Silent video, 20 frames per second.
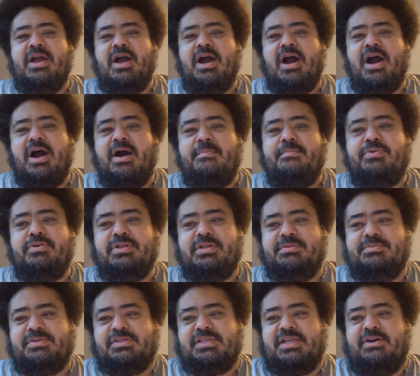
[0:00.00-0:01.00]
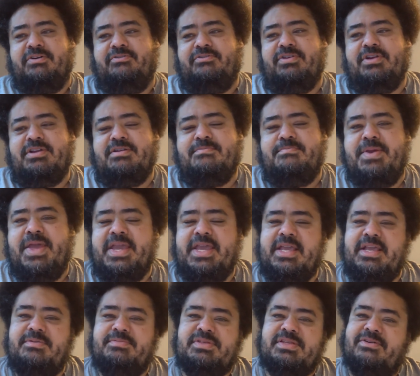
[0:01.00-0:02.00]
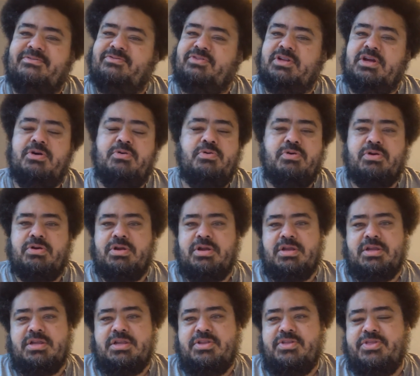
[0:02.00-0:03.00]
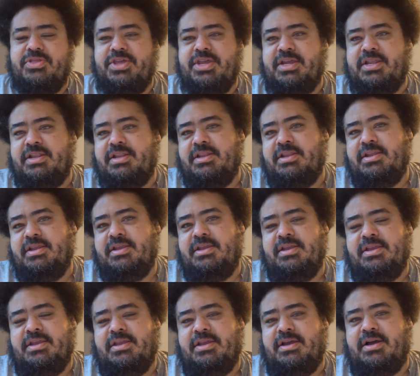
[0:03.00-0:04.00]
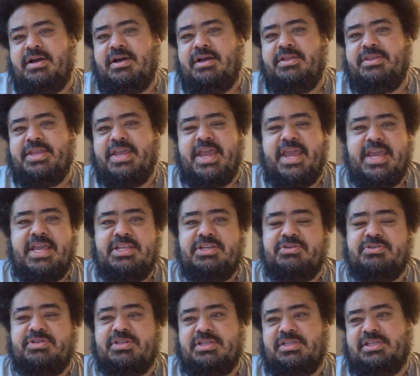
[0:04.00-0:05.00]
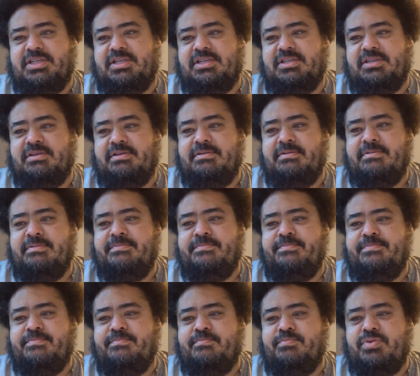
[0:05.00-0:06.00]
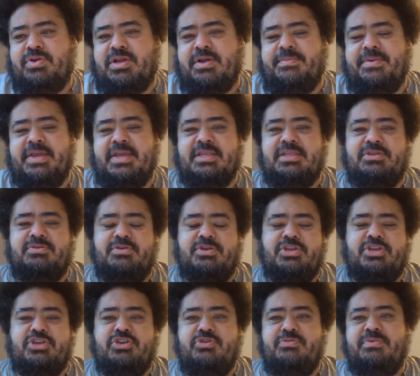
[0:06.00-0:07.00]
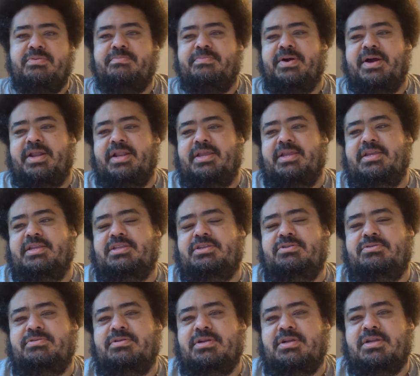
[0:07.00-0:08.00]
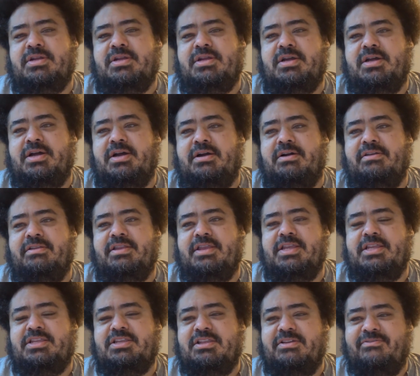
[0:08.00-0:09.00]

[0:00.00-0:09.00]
humbled himself, making himself lower than the angels. It says, coming into a human body, into the